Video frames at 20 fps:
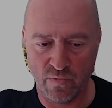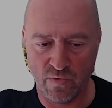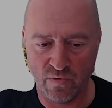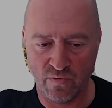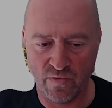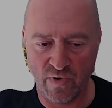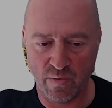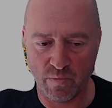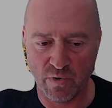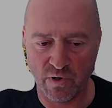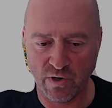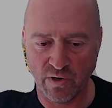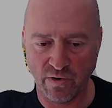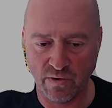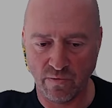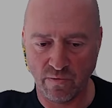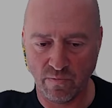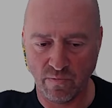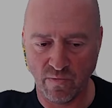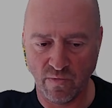February
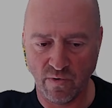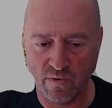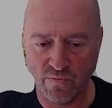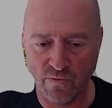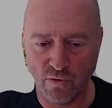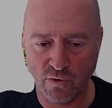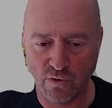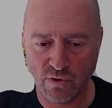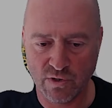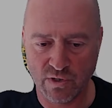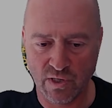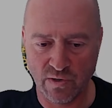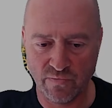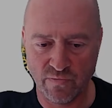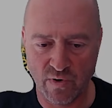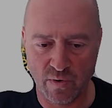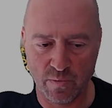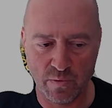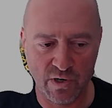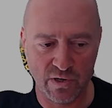1st and
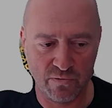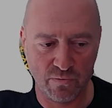February